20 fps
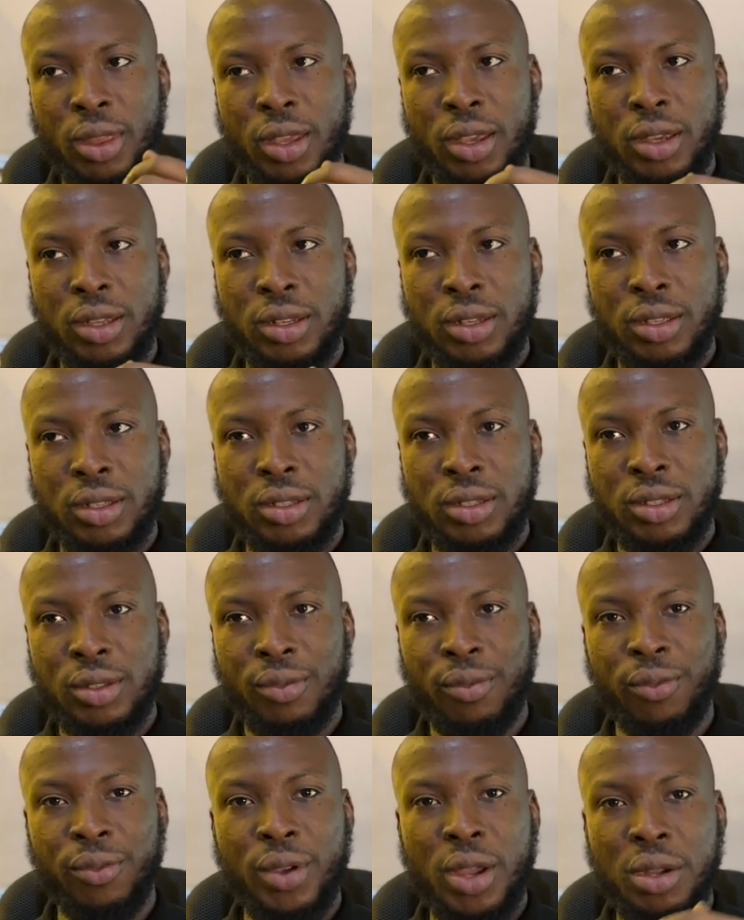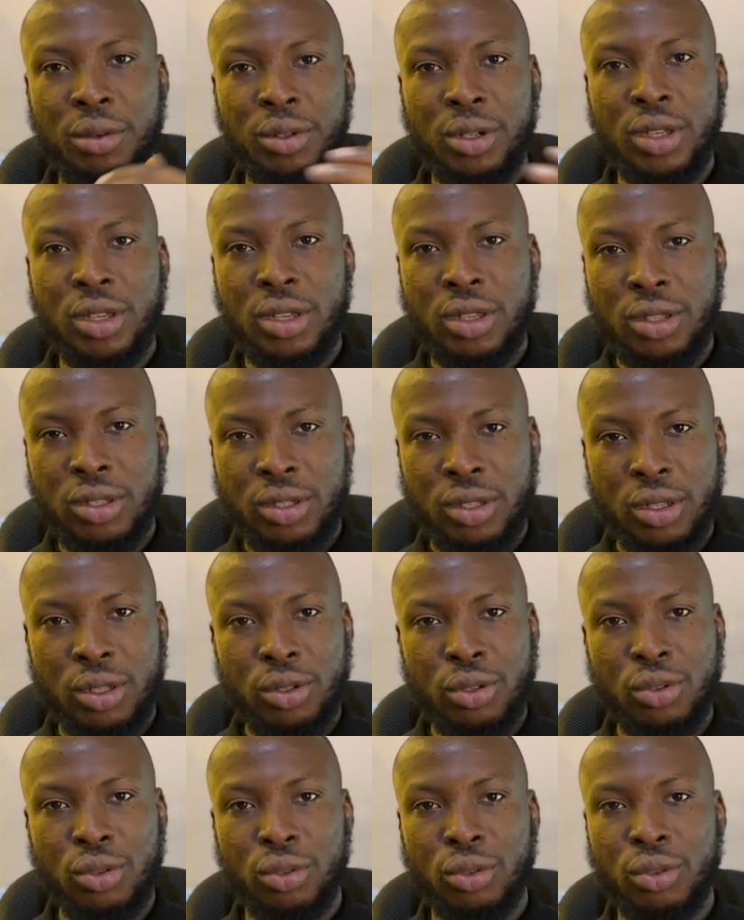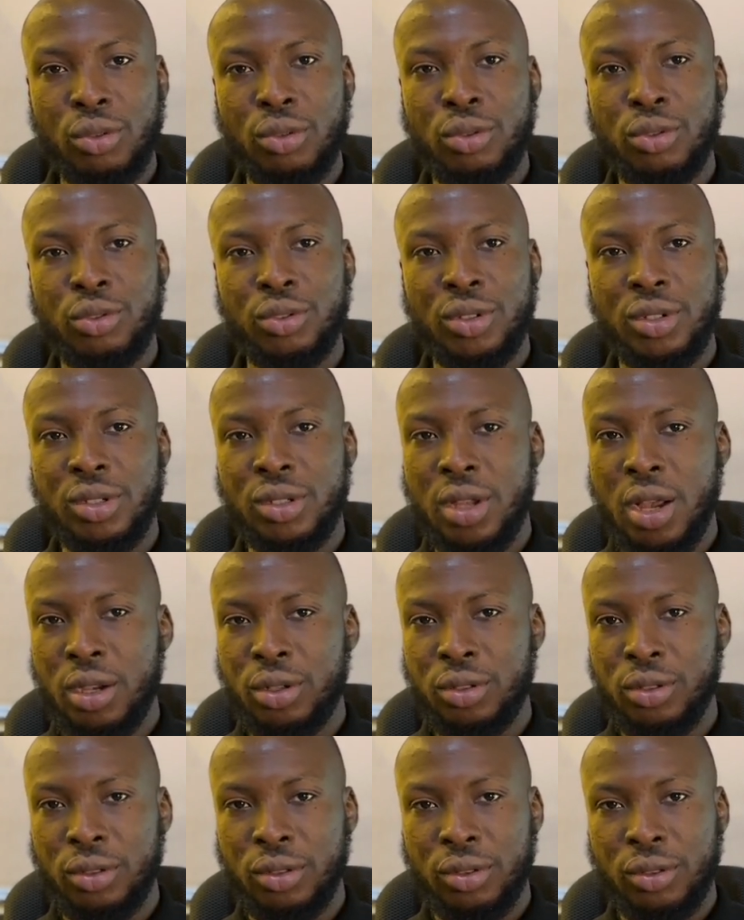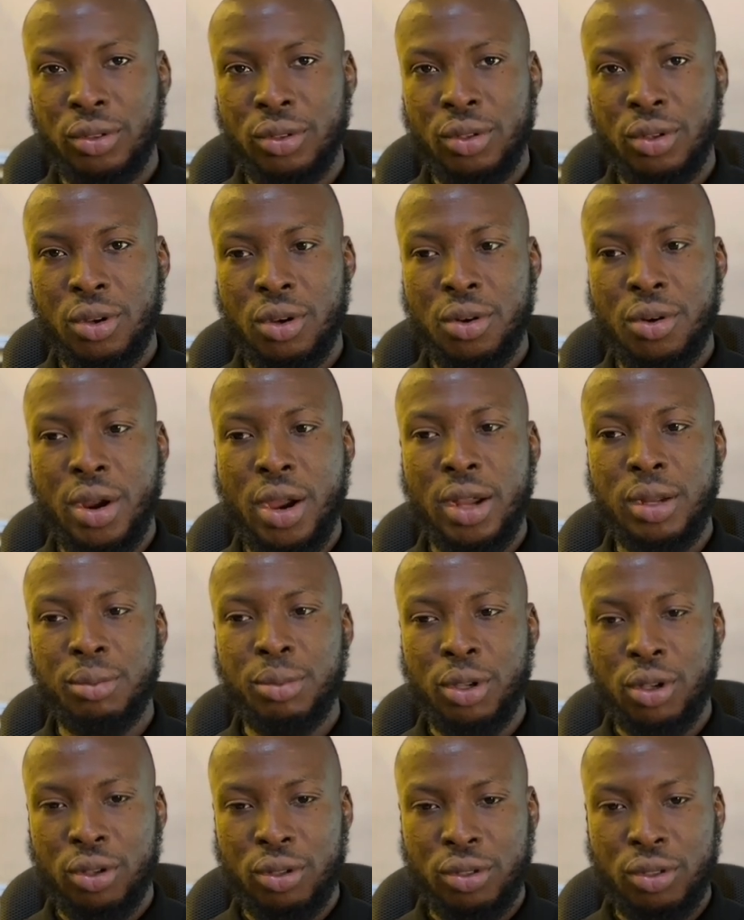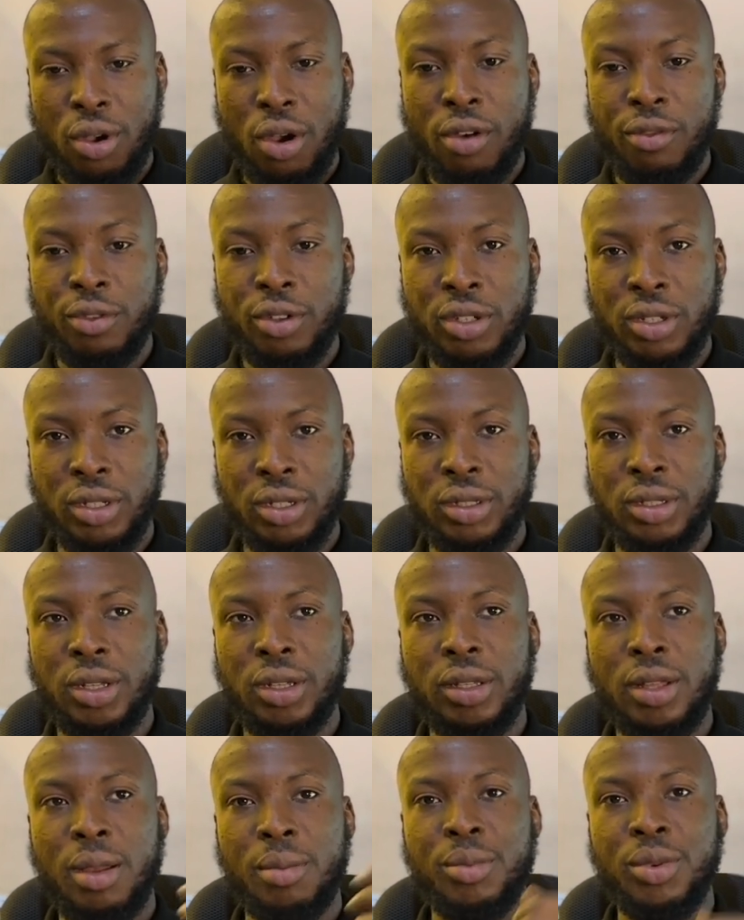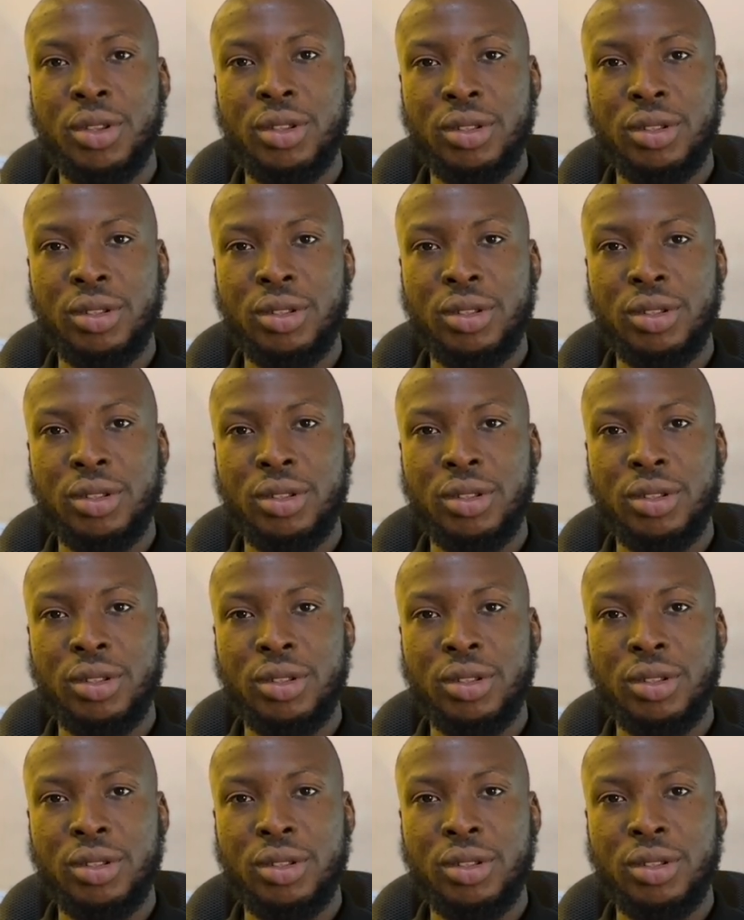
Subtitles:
it is very easy to do transaction, all right? Because obviously relational